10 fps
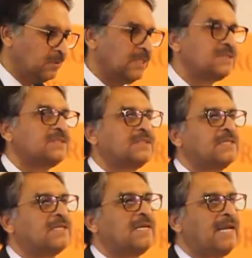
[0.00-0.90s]
to this
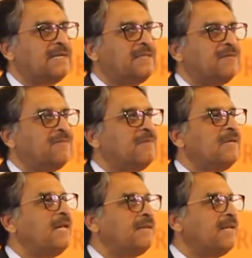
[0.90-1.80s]
collective
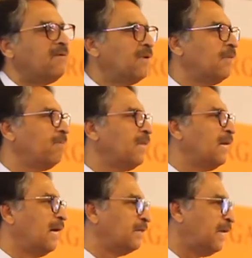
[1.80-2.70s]
endeavor.
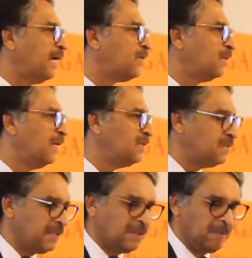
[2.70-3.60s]
I thank you, ladies
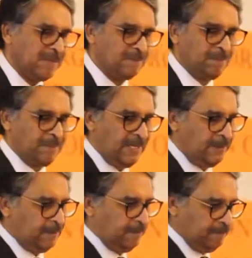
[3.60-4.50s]
and gentlemen.
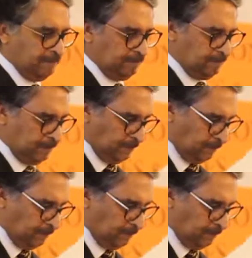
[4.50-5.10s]
Thank you.